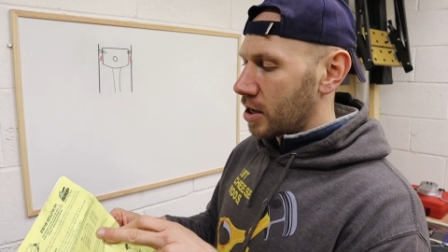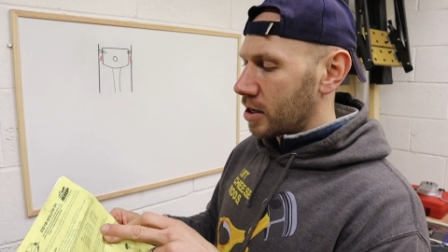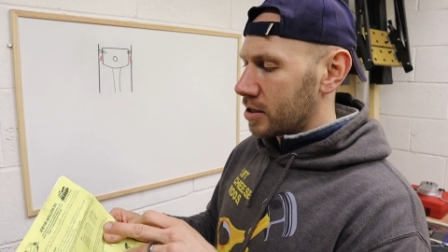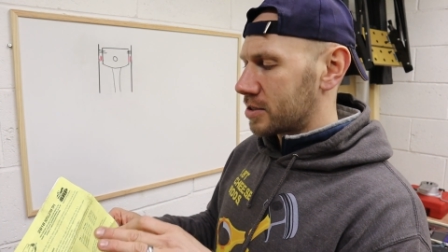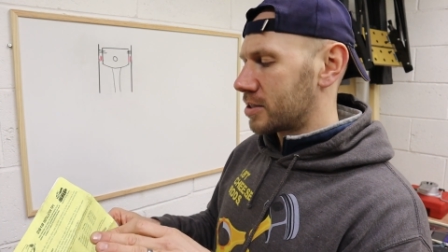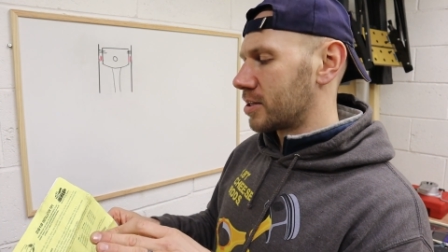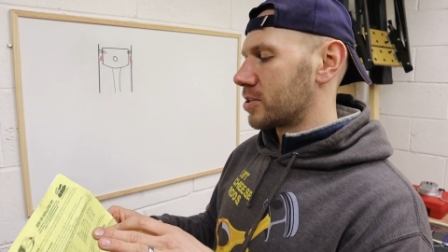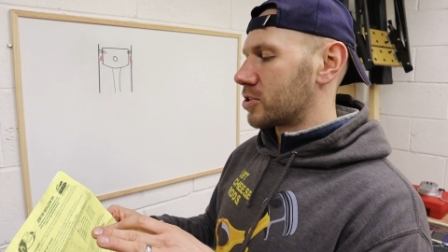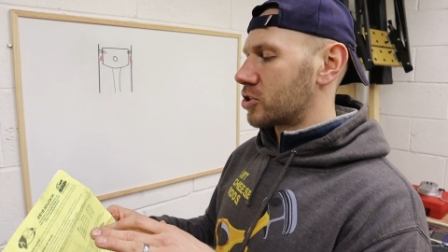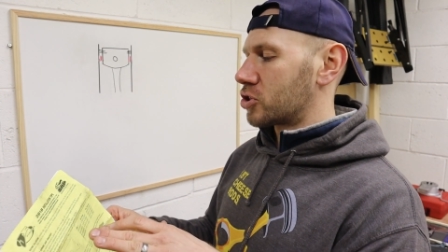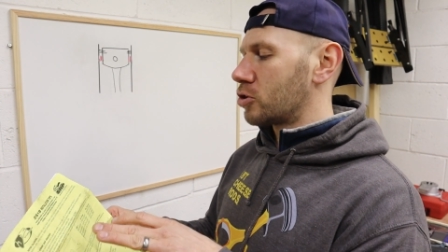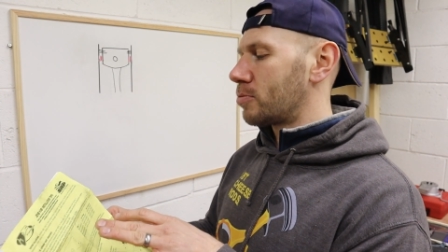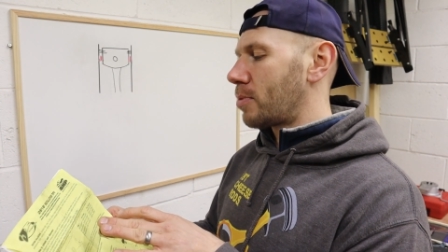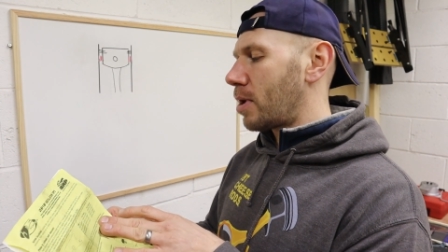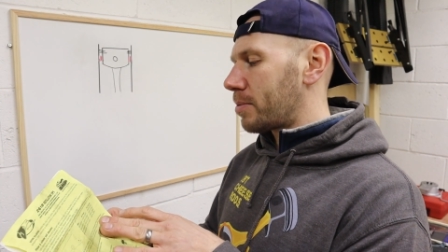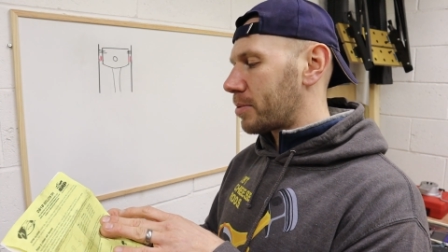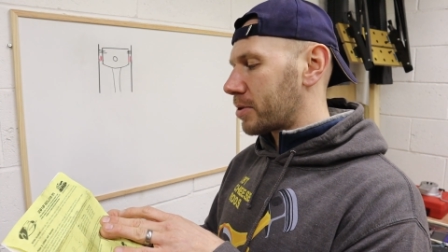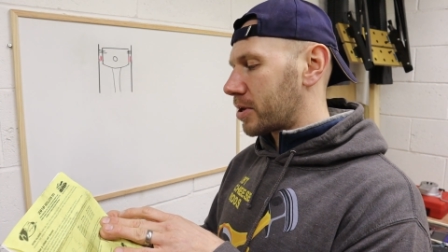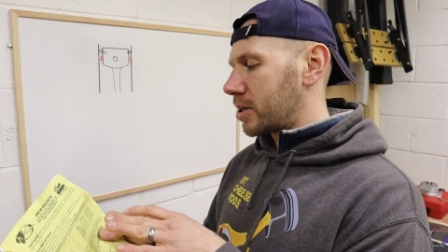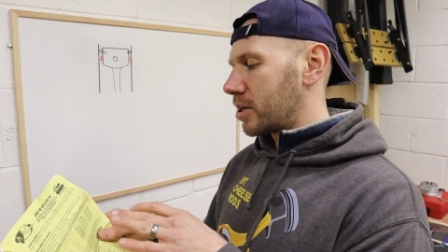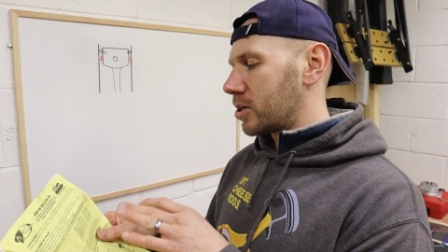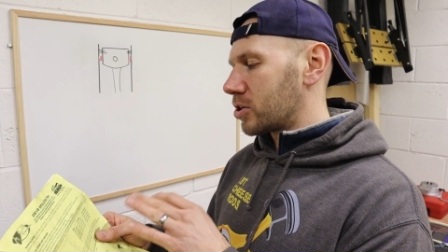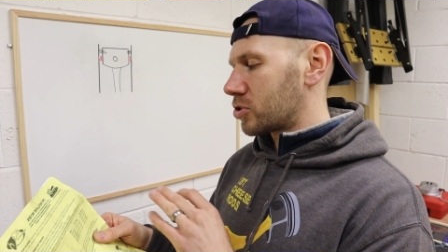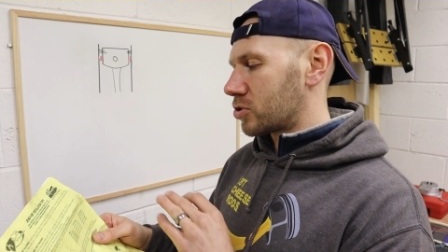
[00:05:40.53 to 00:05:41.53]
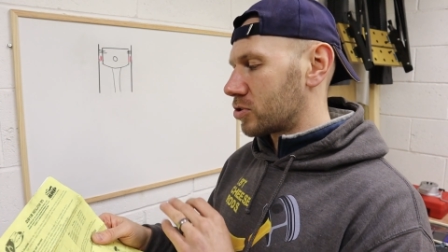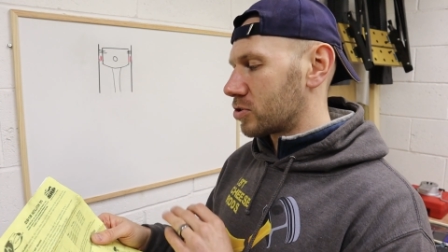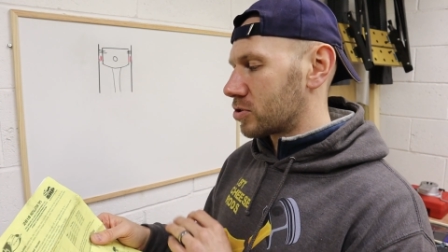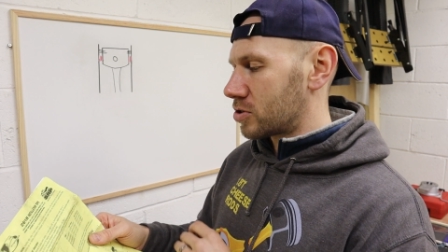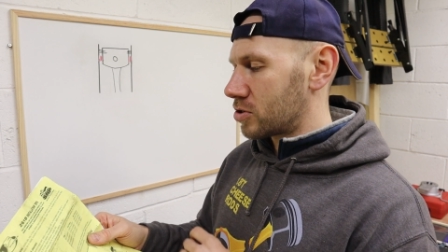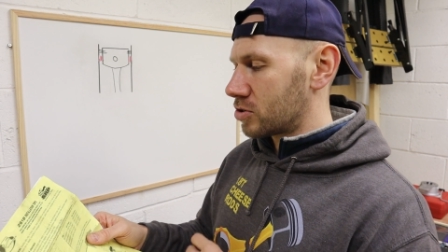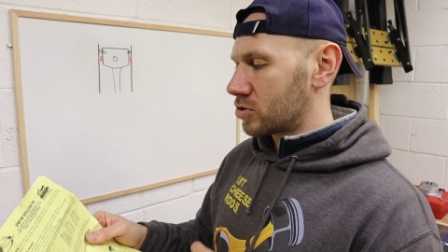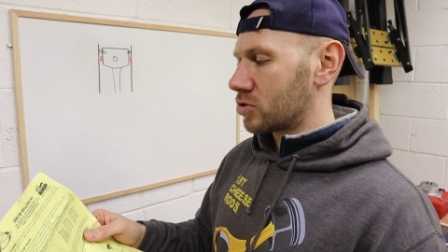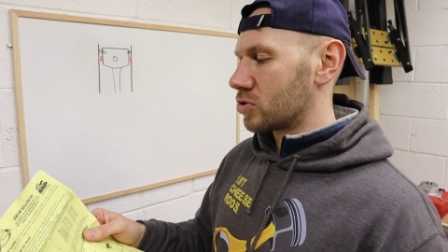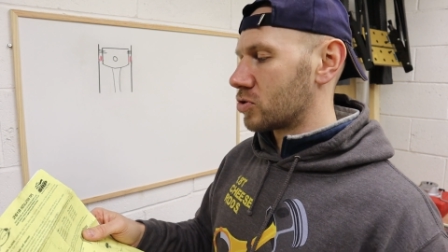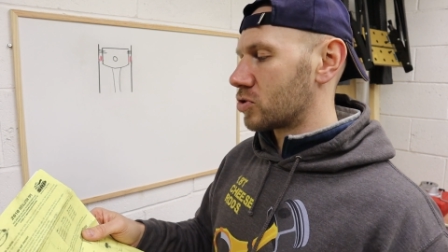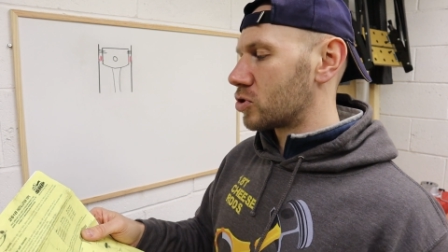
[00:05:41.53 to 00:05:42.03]
it says some applications
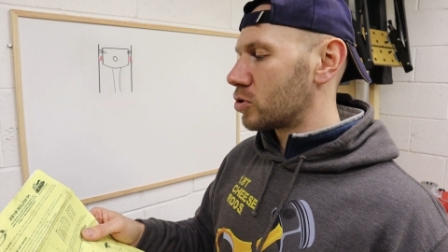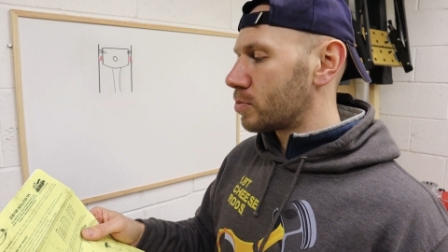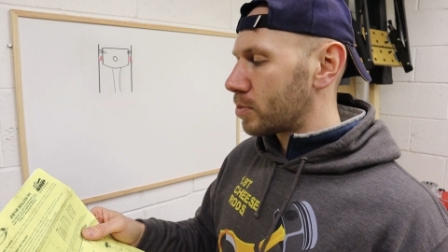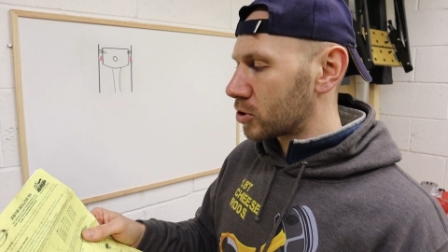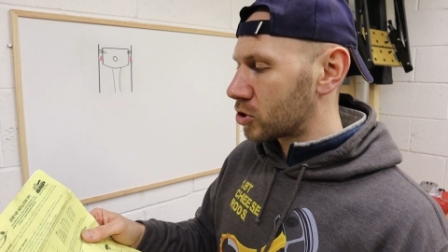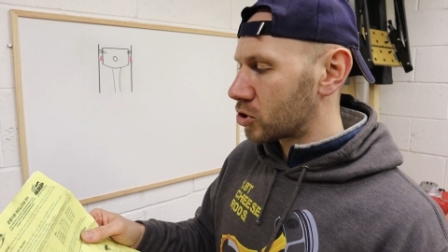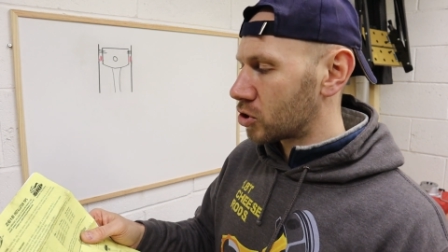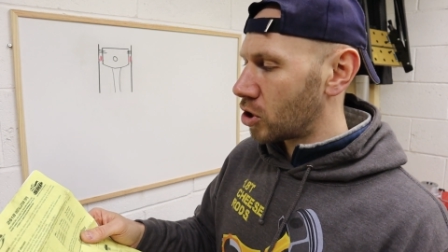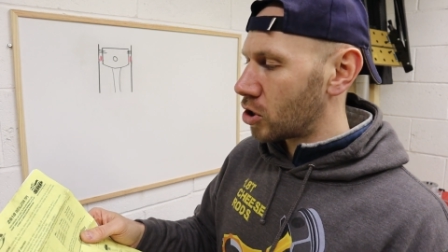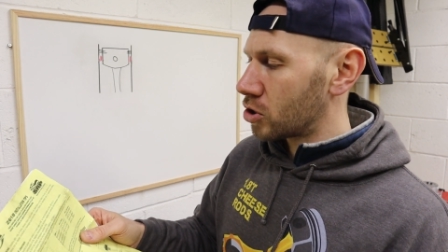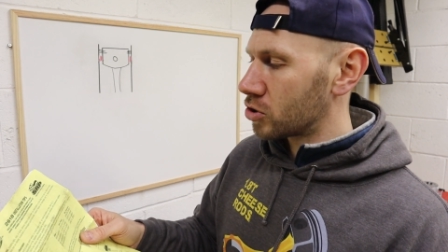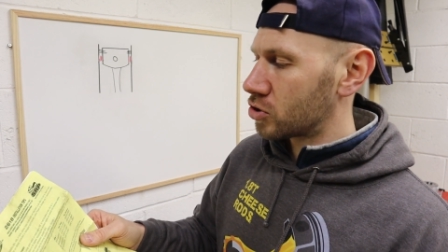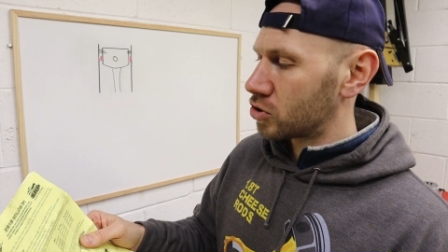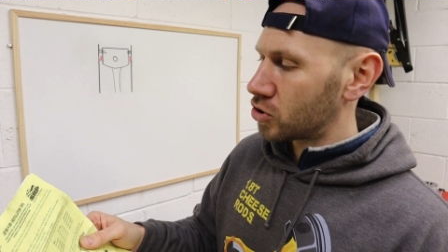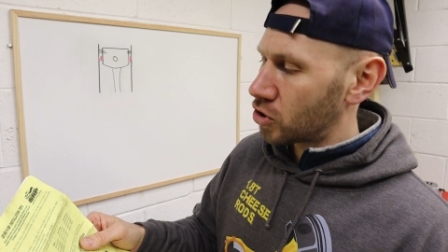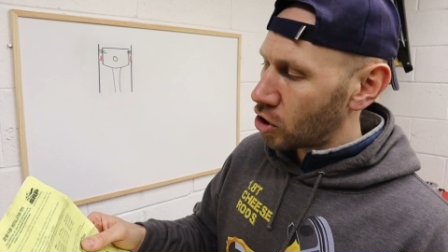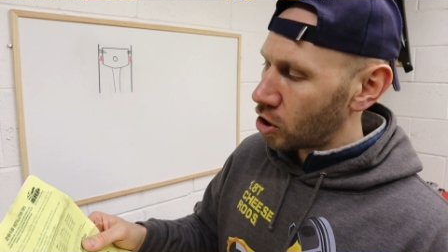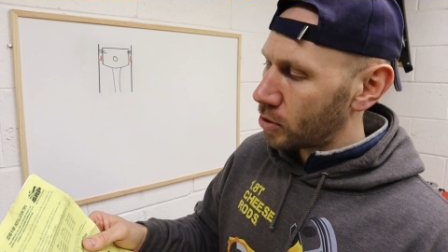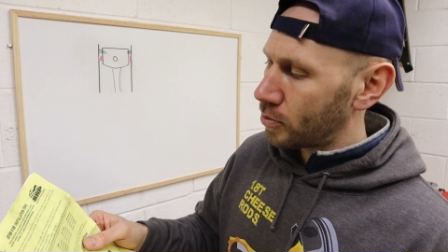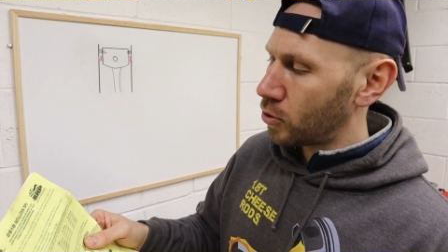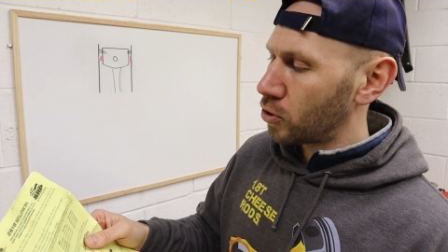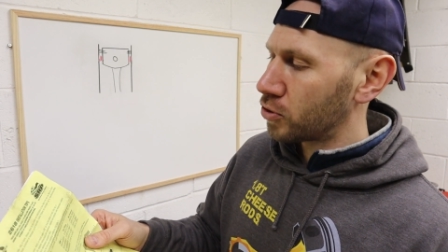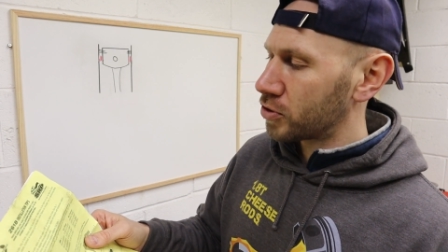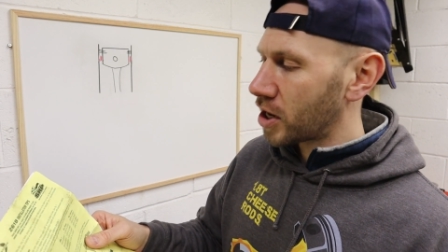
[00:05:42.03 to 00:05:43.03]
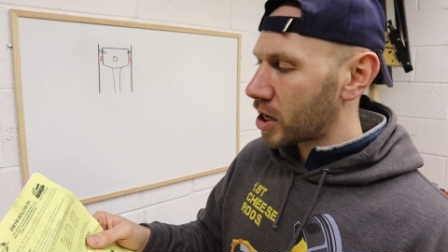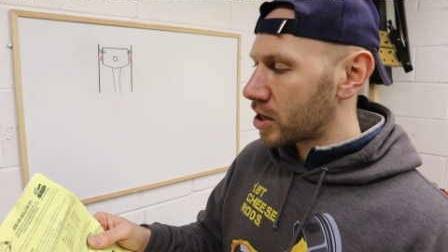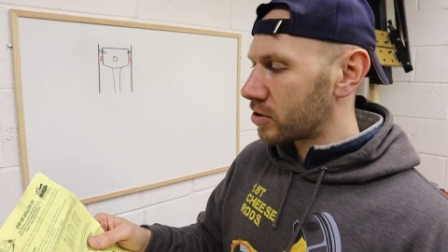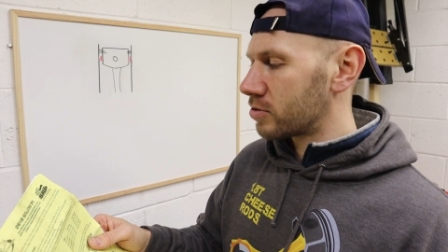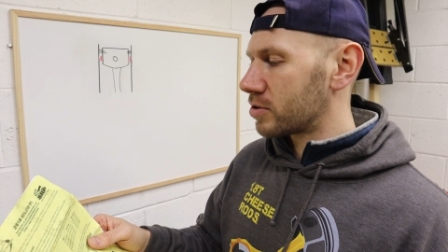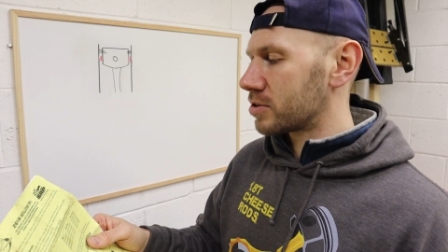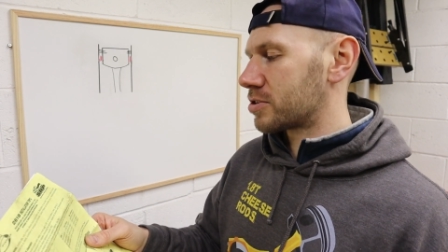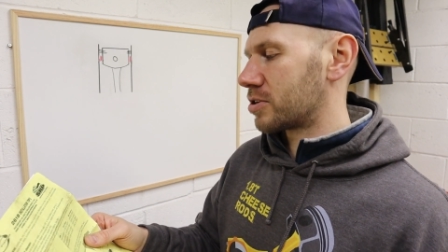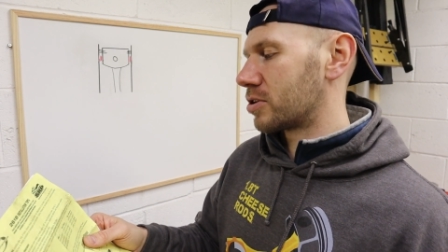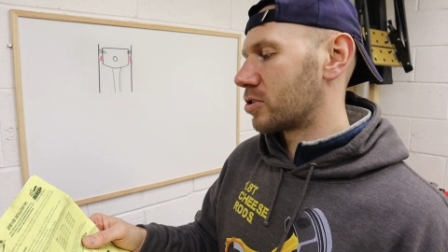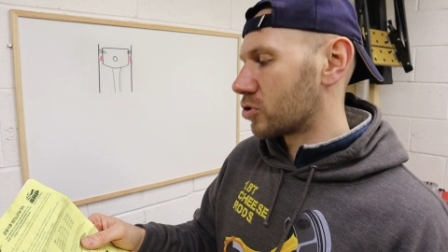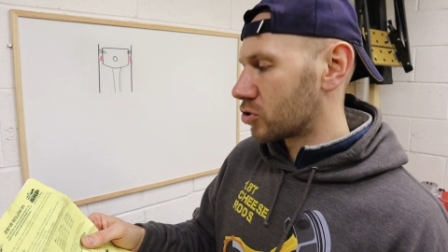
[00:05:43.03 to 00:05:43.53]
such as supercharged, turbo,
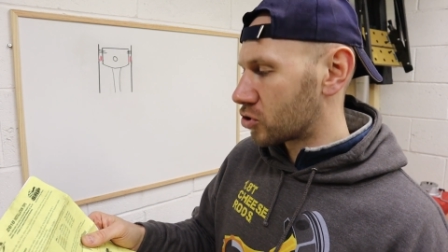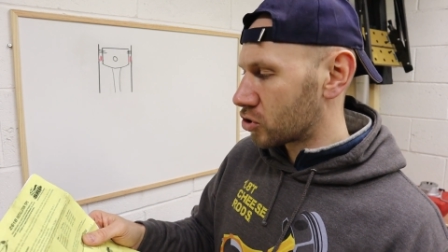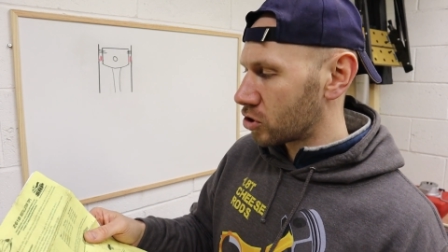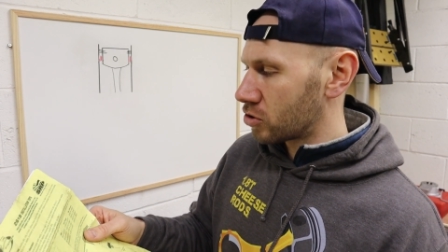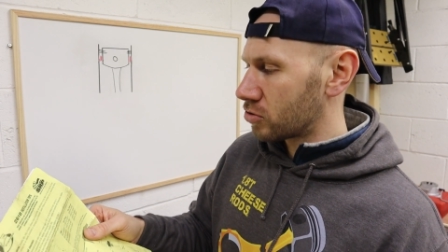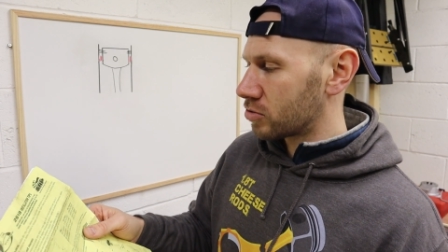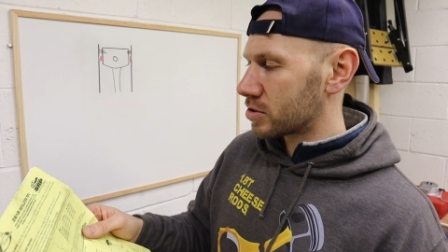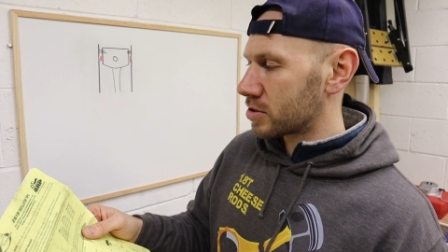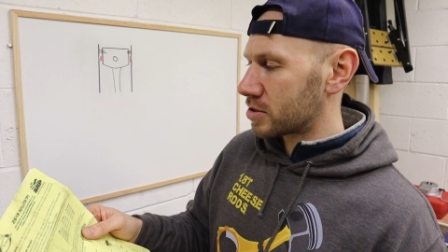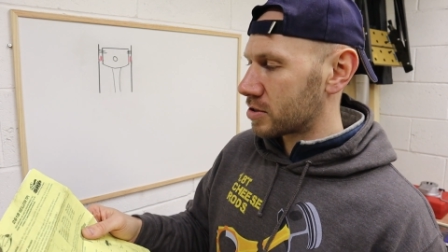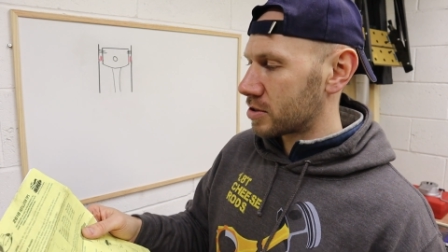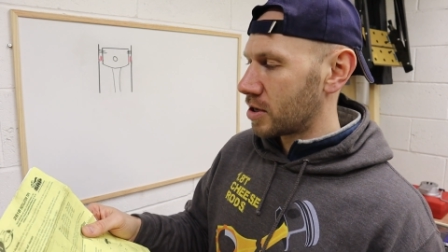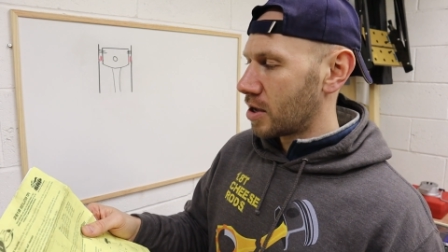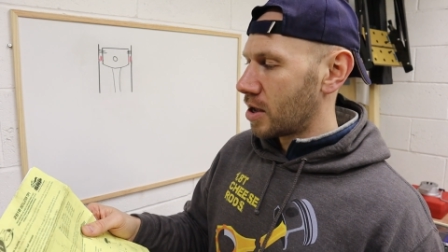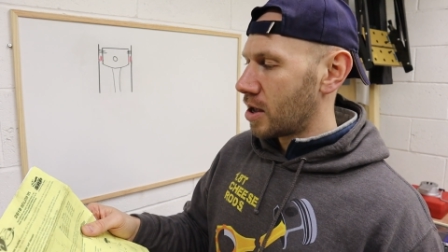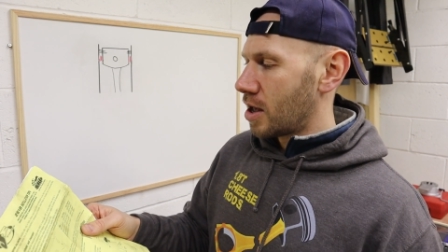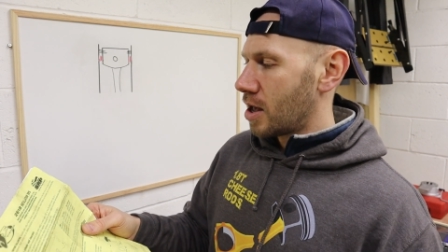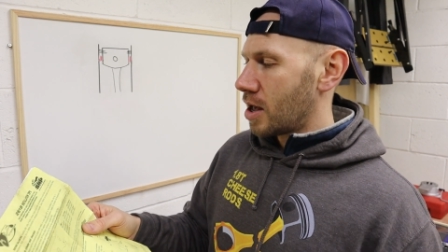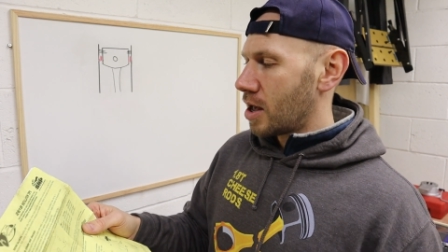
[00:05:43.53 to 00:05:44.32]
nitrous and endurance